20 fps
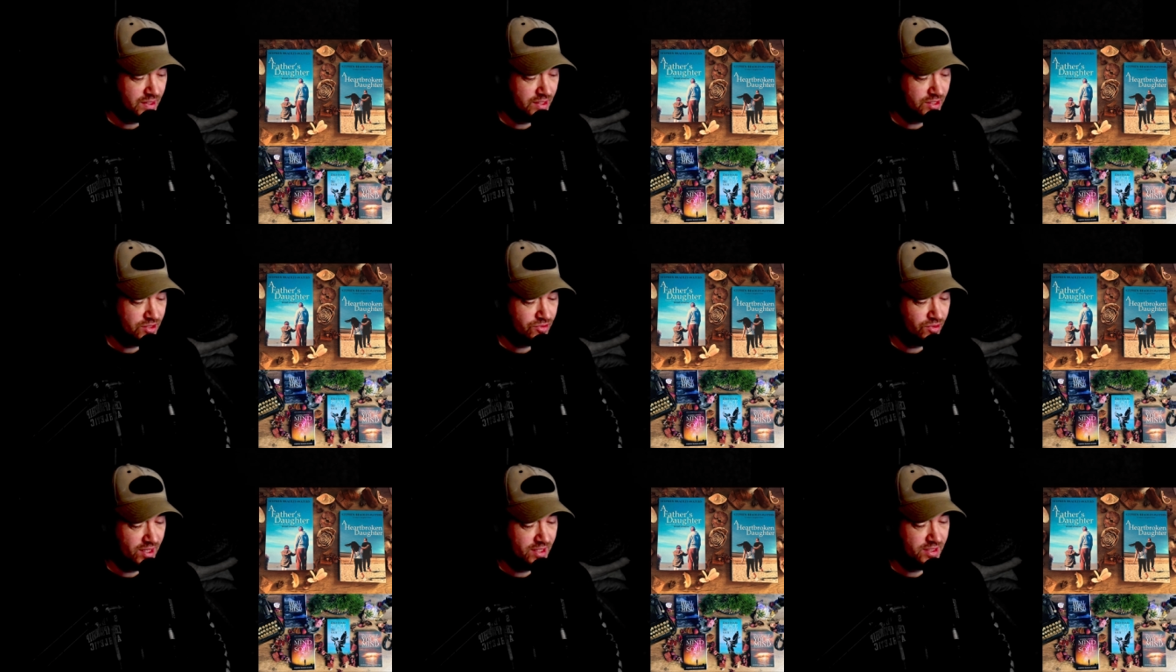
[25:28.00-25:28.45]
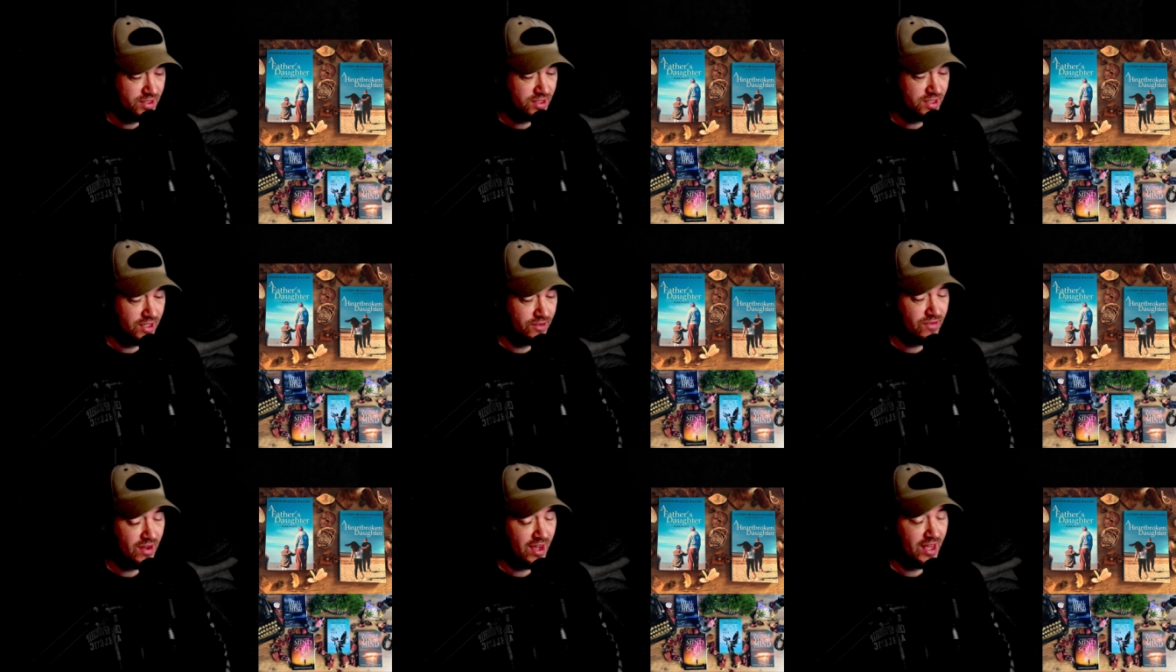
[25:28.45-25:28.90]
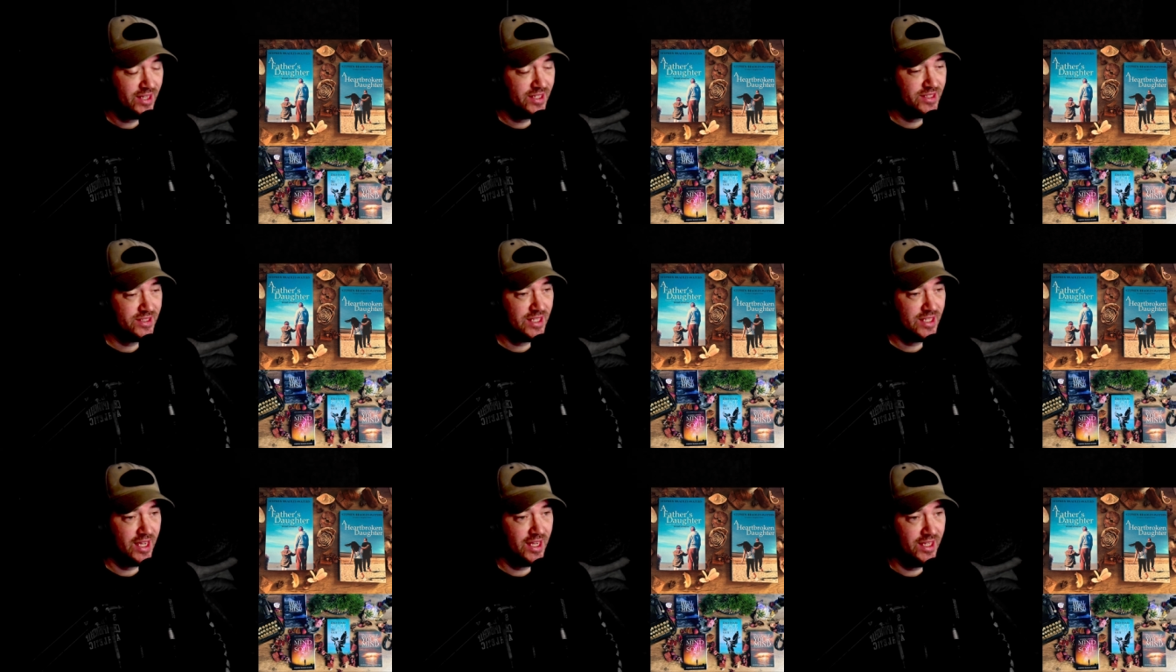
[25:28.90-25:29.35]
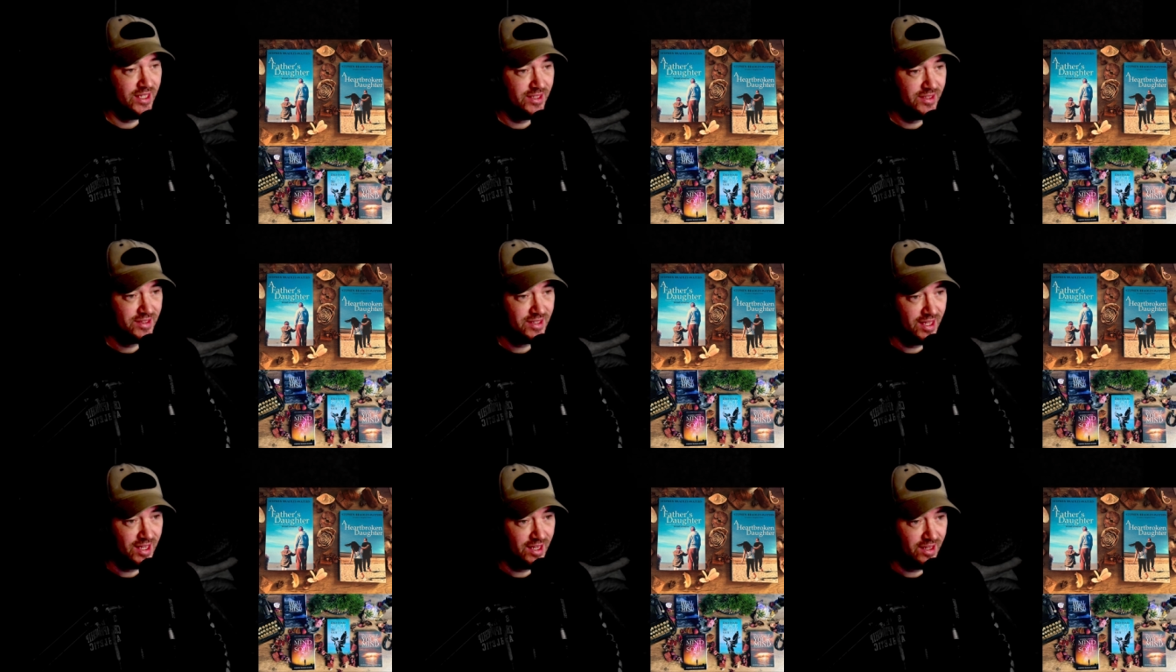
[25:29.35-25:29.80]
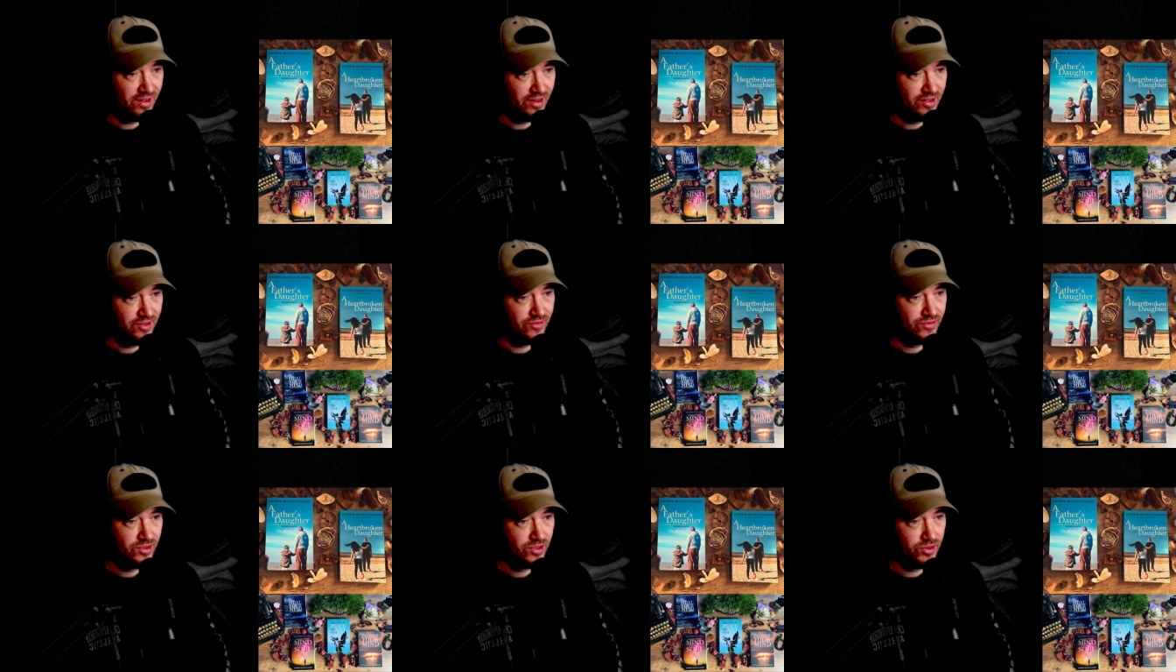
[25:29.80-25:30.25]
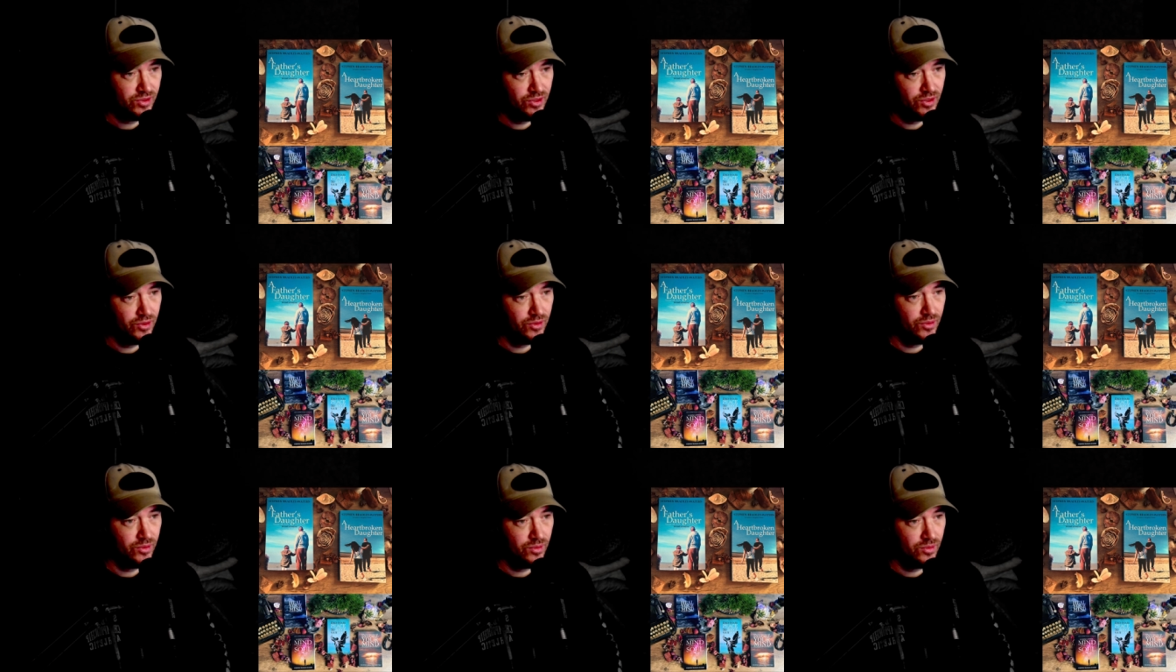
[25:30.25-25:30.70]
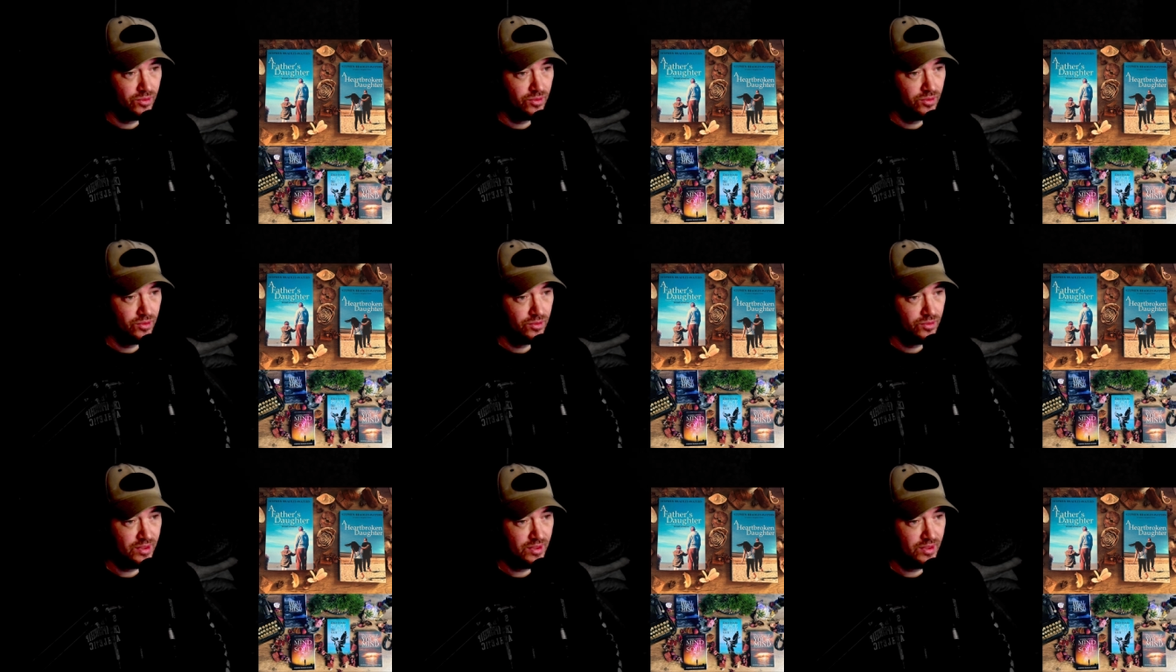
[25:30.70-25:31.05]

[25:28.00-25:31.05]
They try and they validate their life to you.